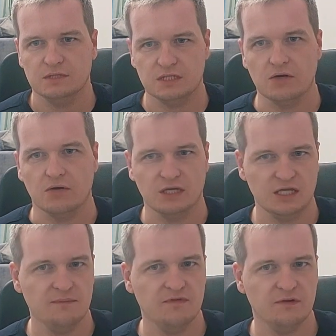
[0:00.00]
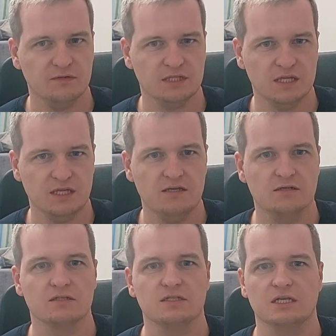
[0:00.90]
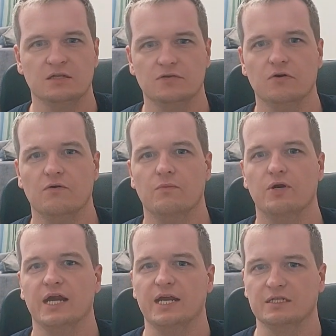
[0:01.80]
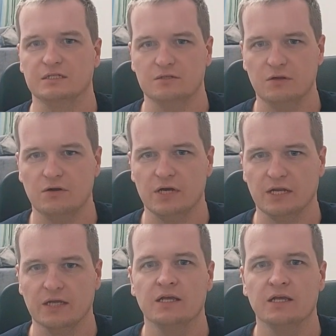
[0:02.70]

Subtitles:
So keep those gears in your brains turning,